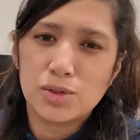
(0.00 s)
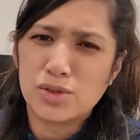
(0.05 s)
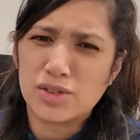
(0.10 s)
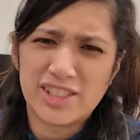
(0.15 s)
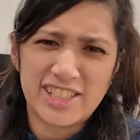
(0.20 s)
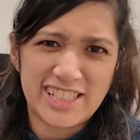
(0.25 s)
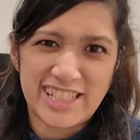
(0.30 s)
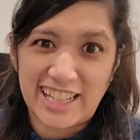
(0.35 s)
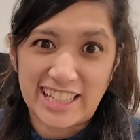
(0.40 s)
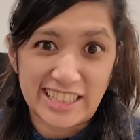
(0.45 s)

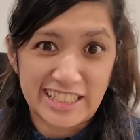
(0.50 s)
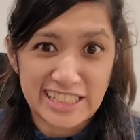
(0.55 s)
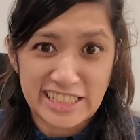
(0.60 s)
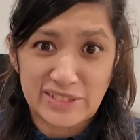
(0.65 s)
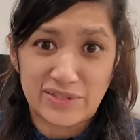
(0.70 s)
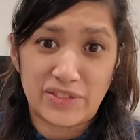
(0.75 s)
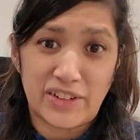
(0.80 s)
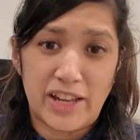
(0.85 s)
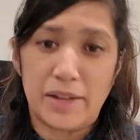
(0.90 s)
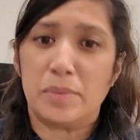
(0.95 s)
usually take less
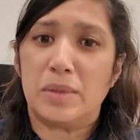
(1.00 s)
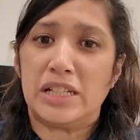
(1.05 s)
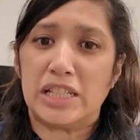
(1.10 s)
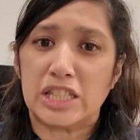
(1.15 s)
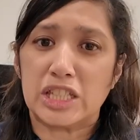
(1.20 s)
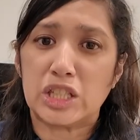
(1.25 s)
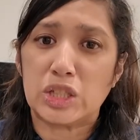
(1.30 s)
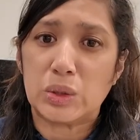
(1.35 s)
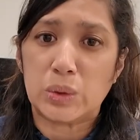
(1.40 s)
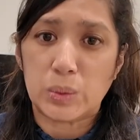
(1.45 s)
than 5
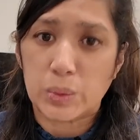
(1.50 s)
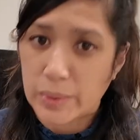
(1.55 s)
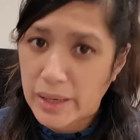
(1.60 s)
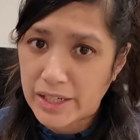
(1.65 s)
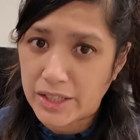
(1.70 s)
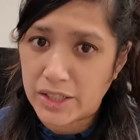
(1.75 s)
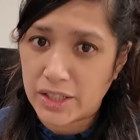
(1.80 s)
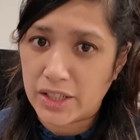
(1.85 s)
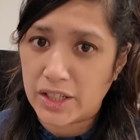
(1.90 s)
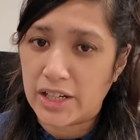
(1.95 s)
minutes to
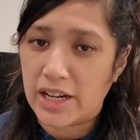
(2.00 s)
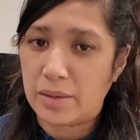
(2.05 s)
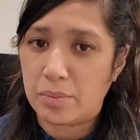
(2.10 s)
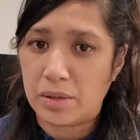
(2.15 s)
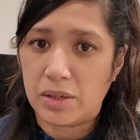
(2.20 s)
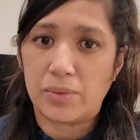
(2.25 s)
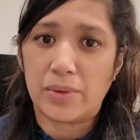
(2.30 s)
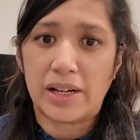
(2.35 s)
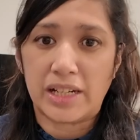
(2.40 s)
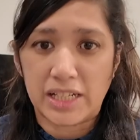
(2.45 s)
render and
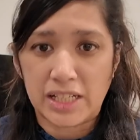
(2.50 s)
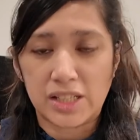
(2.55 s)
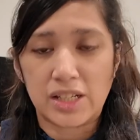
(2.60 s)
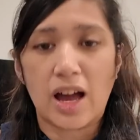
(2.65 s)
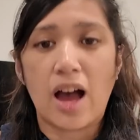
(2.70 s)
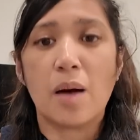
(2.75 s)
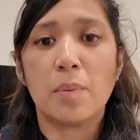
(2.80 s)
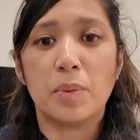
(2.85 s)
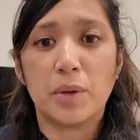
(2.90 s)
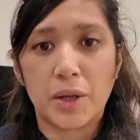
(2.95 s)
be ready to
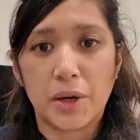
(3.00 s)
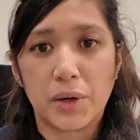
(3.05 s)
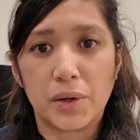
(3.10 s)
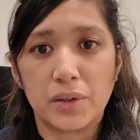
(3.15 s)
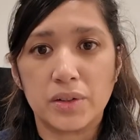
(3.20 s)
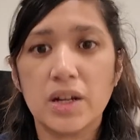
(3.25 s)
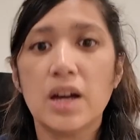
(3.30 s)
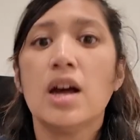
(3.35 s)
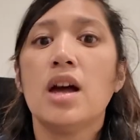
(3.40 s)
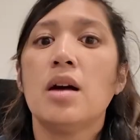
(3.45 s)

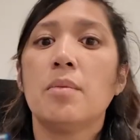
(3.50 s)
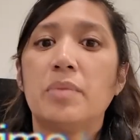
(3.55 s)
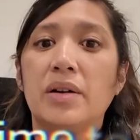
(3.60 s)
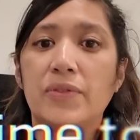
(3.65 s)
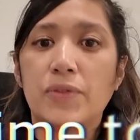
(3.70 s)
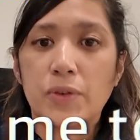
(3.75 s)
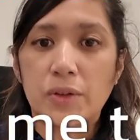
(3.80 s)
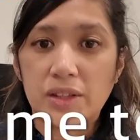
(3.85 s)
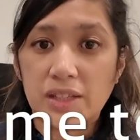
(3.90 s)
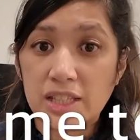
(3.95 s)
upload. But
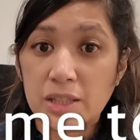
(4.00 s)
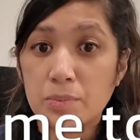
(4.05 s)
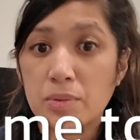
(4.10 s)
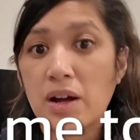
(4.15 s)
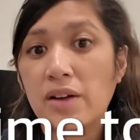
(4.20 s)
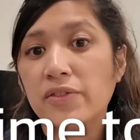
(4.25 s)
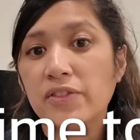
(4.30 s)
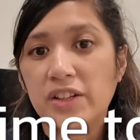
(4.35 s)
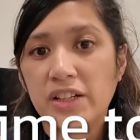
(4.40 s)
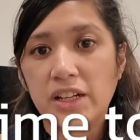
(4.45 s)
for this
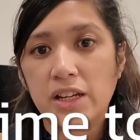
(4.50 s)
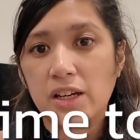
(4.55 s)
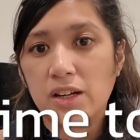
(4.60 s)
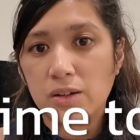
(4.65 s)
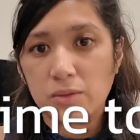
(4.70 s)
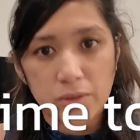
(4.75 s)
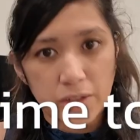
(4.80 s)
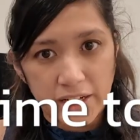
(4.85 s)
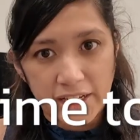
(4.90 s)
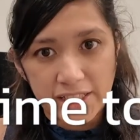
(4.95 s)
prom
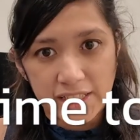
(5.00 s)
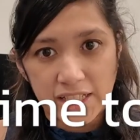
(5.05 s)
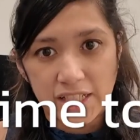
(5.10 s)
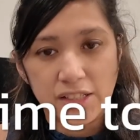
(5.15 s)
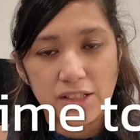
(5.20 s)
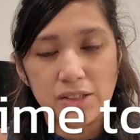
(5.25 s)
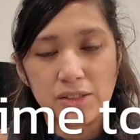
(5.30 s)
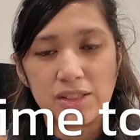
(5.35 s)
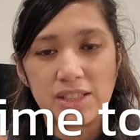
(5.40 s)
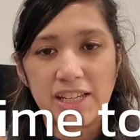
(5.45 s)
video where I did
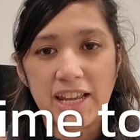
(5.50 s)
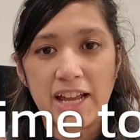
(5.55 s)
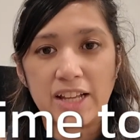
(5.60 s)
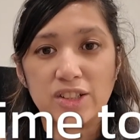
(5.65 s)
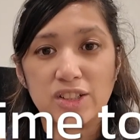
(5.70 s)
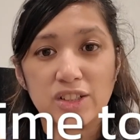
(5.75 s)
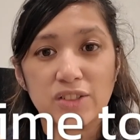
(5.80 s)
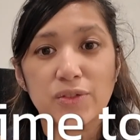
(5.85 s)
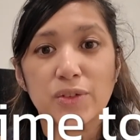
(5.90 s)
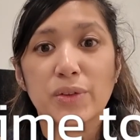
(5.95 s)
use
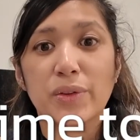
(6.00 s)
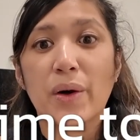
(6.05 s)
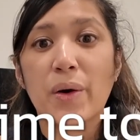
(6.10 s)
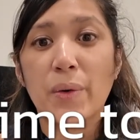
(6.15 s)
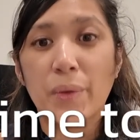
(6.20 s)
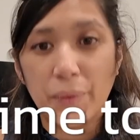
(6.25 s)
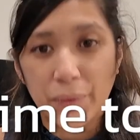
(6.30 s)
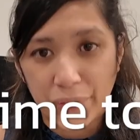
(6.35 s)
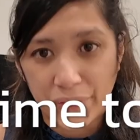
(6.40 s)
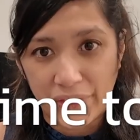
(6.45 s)
Dehancer for the
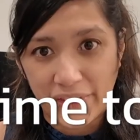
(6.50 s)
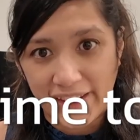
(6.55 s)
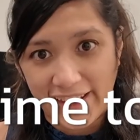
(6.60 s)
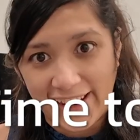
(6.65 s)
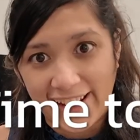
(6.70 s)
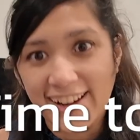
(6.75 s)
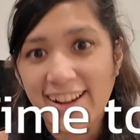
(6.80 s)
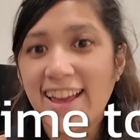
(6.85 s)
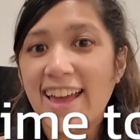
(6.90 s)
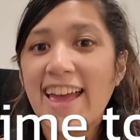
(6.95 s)
whole
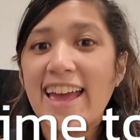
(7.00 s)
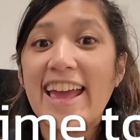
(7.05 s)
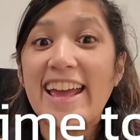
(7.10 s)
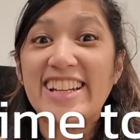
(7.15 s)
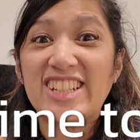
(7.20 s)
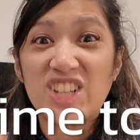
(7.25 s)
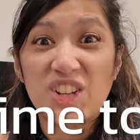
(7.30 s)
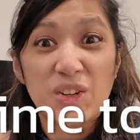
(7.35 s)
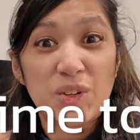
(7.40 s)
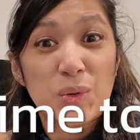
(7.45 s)
thing,
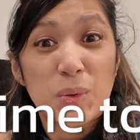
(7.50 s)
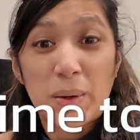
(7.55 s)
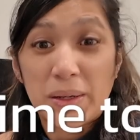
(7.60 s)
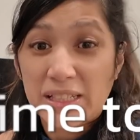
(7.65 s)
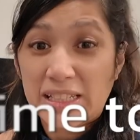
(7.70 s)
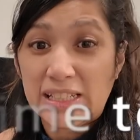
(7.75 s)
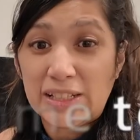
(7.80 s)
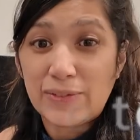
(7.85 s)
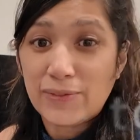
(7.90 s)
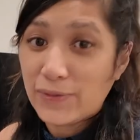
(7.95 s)
it took
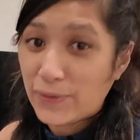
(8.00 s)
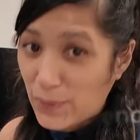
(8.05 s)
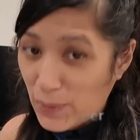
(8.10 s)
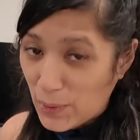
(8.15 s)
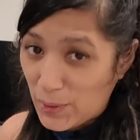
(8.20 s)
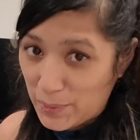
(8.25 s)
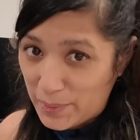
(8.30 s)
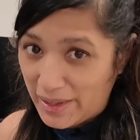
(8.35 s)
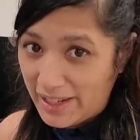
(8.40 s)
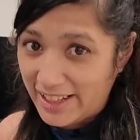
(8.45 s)

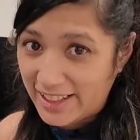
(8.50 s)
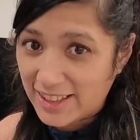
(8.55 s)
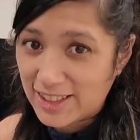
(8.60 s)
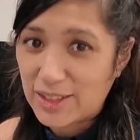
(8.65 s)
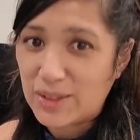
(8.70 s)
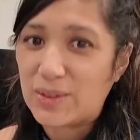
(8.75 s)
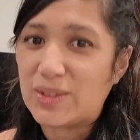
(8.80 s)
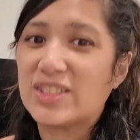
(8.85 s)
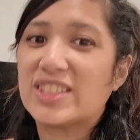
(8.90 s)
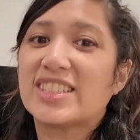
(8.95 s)
24 minutes.
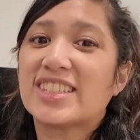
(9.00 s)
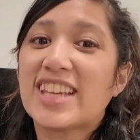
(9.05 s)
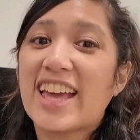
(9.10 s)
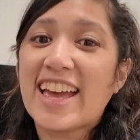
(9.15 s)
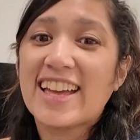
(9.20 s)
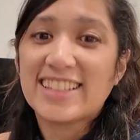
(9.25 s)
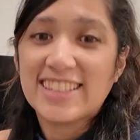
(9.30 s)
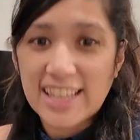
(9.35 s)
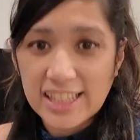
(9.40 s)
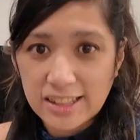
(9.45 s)
So it just
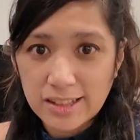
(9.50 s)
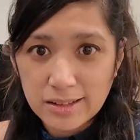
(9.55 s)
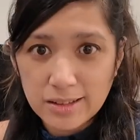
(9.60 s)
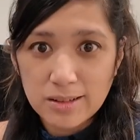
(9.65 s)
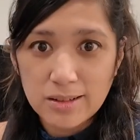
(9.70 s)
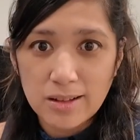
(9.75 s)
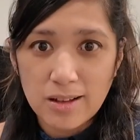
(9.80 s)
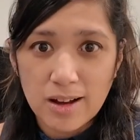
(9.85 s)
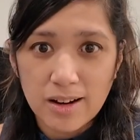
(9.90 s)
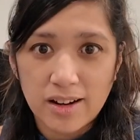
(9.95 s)
takes a
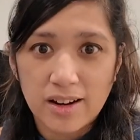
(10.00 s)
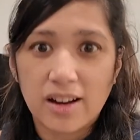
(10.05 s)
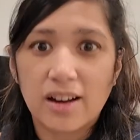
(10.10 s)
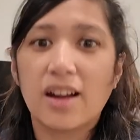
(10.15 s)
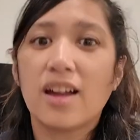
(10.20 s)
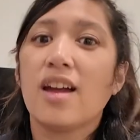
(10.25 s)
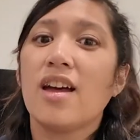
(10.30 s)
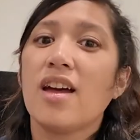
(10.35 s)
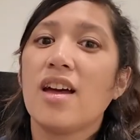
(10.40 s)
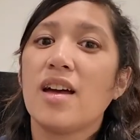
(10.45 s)
little
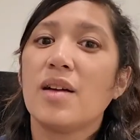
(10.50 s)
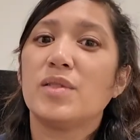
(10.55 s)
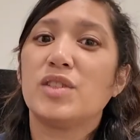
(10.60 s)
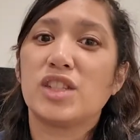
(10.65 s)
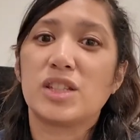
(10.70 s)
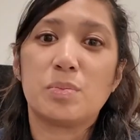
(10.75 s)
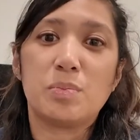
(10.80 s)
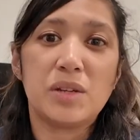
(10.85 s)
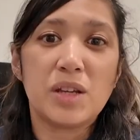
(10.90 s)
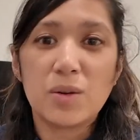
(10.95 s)
longer.
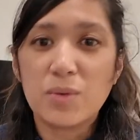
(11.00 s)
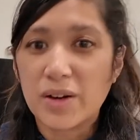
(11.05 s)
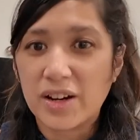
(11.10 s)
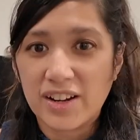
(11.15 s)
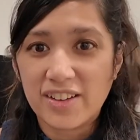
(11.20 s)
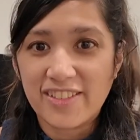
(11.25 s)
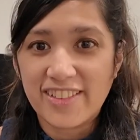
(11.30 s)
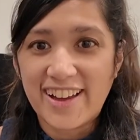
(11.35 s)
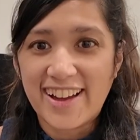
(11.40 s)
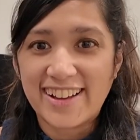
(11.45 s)
Just be
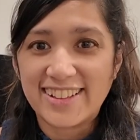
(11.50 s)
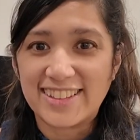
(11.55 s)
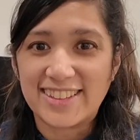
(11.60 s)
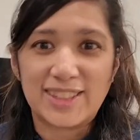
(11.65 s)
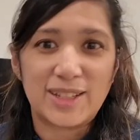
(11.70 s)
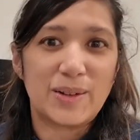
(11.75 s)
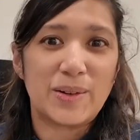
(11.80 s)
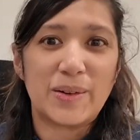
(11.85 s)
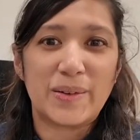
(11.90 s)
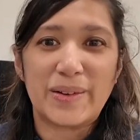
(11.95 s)
aware of that.
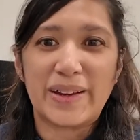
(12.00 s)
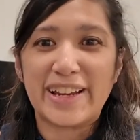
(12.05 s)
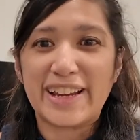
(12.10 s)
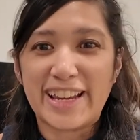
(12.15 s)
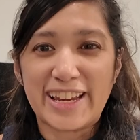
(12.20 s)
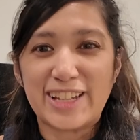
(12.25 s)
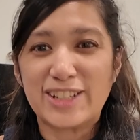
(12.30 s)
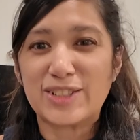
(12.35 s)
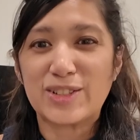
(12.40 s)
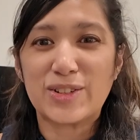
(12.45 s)
So in
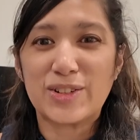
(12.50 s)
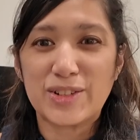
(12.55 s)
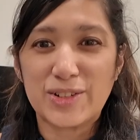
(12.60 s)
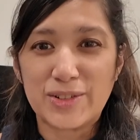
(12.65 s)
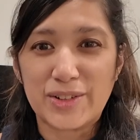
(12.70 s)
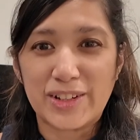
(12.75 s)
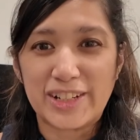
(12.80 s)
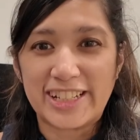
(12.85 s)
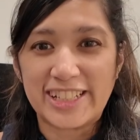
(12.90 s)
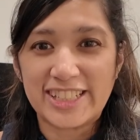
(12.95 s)
case you're in a
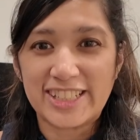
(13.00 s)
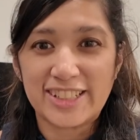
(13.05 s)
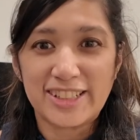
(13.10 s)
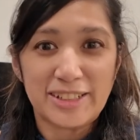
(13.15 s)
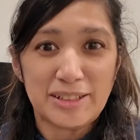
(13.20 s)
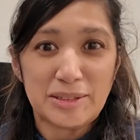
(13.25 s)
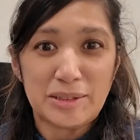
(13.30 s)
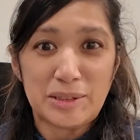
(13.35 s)
rush,